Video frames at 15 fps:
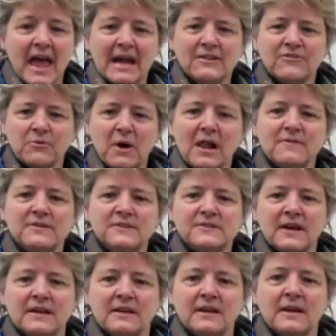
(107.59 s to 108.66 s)
And so all of a
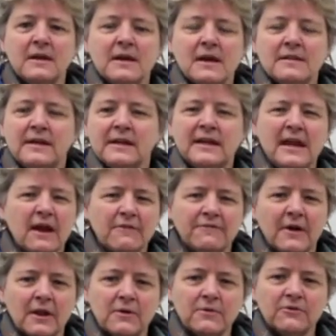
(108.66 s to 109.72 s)
sudden, they can't
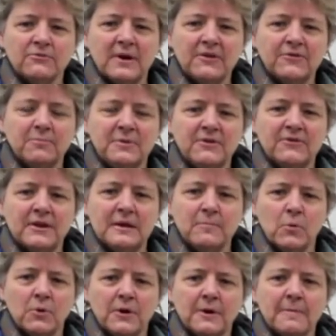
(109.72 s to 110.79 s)
follow those recipes
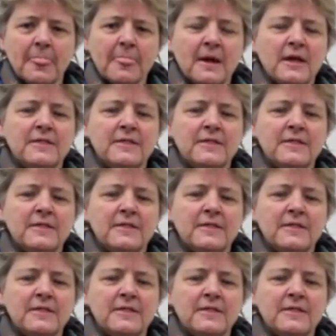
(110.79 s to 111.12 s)
anymore.